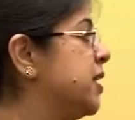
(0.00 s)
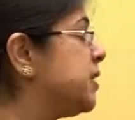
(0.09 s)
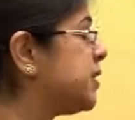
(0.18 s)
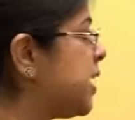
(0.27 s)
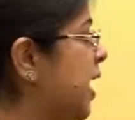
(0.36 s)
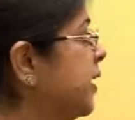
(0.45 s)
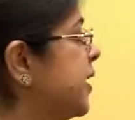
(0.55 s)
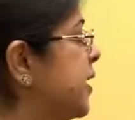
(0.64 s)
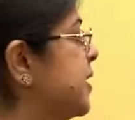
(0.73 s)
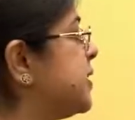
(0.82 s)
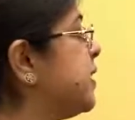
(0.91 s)
Sun
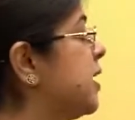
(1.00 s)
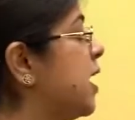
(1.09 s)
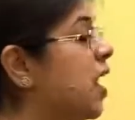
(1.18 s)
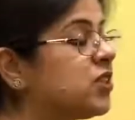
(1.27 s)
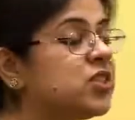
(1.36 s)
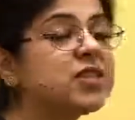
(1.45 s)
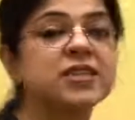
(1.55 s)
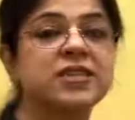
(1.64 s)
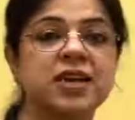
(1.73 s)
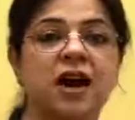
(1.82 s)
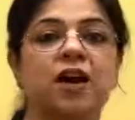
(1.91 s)
is the largest
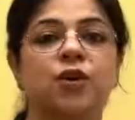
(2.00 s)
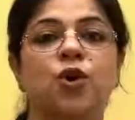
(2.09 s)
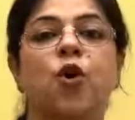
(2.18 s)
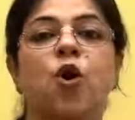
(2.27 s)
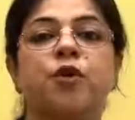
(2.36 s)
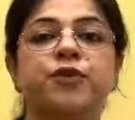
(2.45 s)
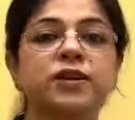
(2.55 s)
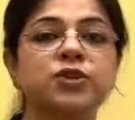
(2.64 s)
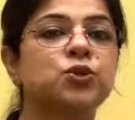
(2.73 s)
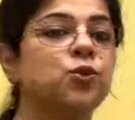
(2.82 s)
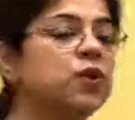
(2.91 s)
star of our
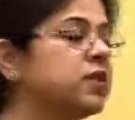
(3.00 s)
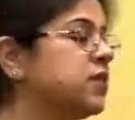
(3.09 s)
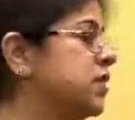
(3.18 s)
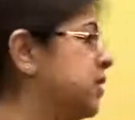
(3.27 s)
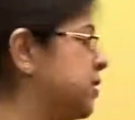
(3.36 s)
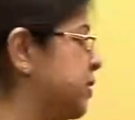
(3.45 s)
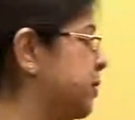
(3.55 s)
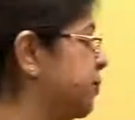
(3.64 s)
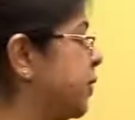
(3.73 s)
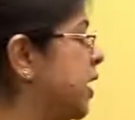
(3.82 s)
solar system.